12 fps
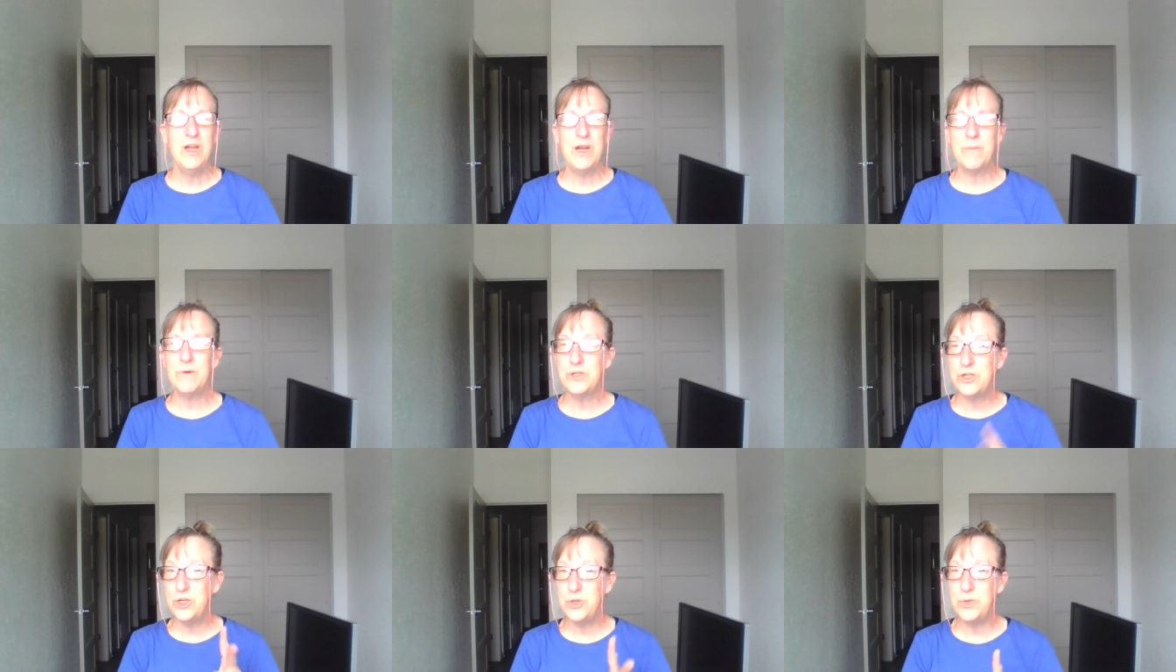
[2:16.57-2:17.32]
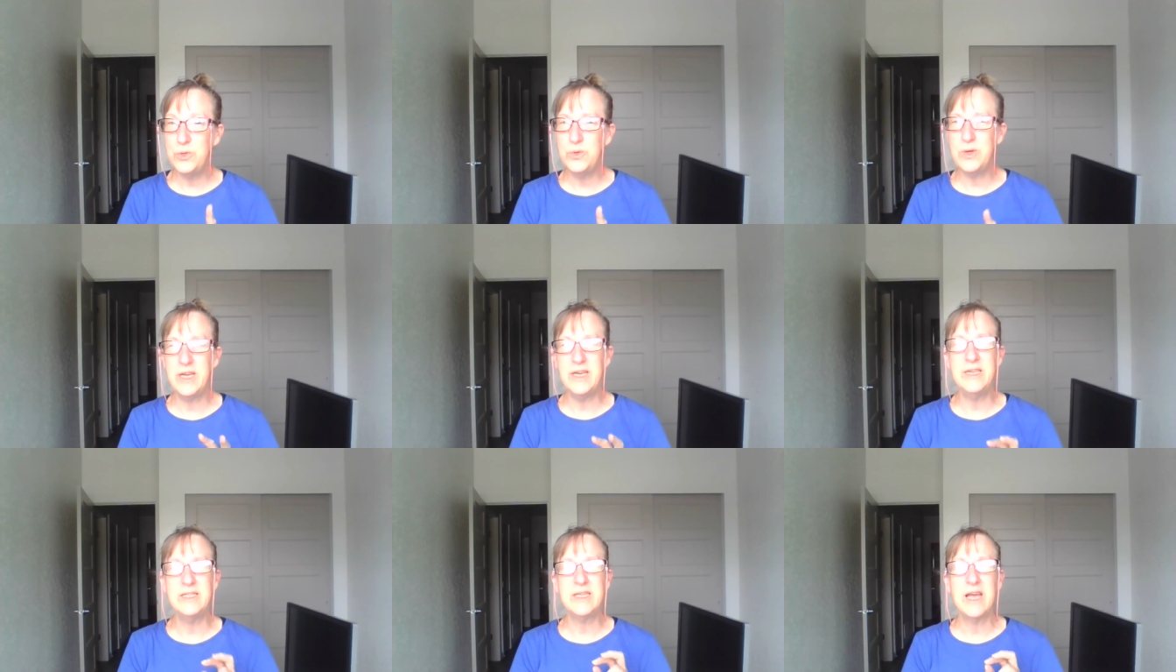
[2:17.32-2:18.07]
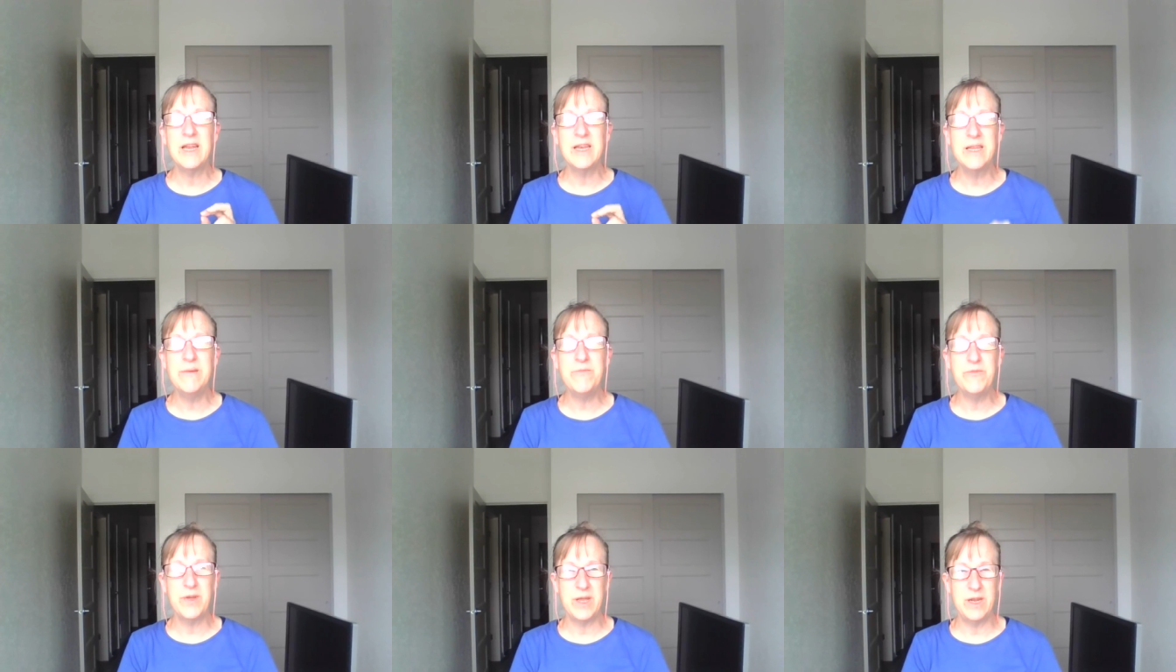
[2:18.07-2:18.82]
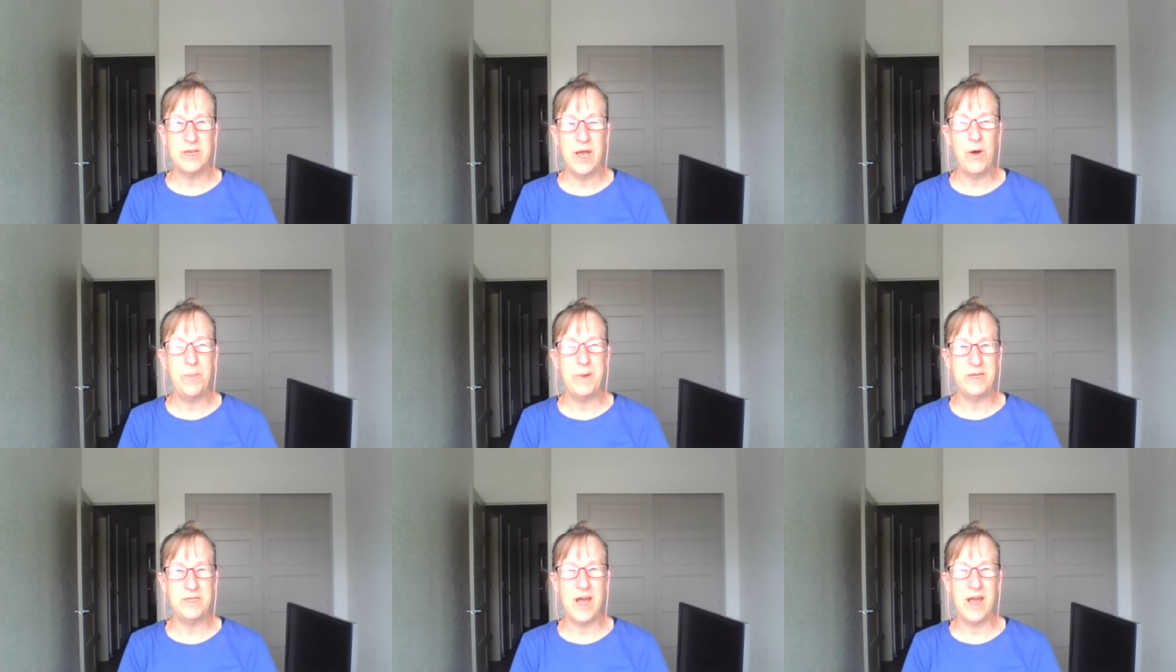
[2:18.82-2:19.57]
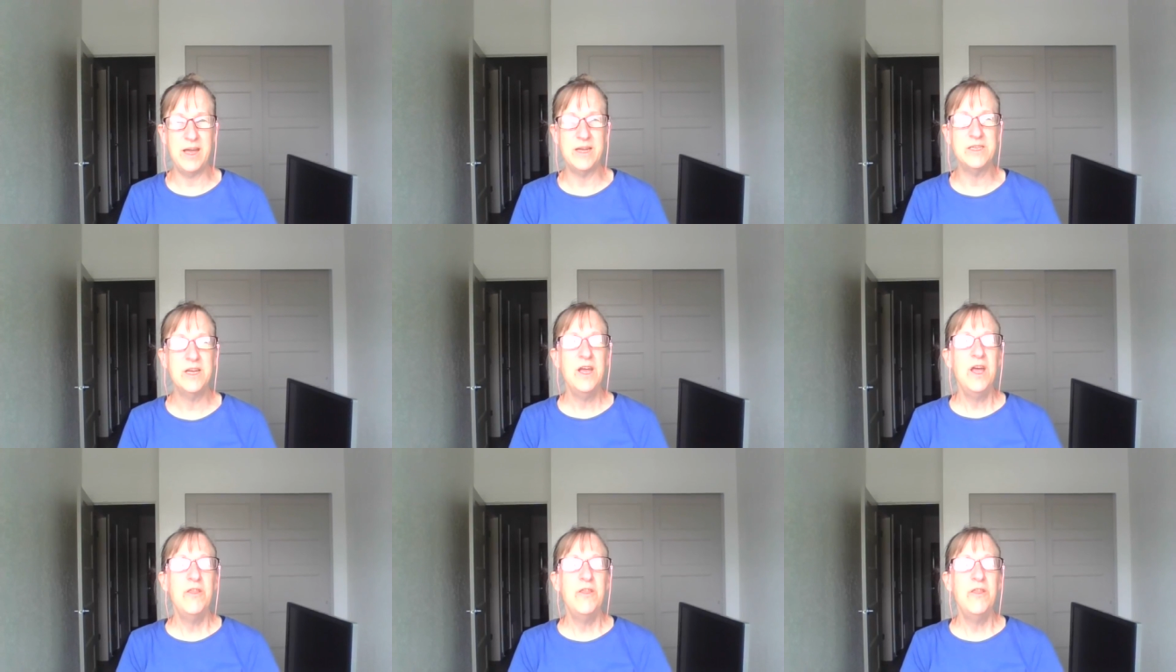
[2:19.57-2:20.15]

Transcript: Number two is lymph helping diet.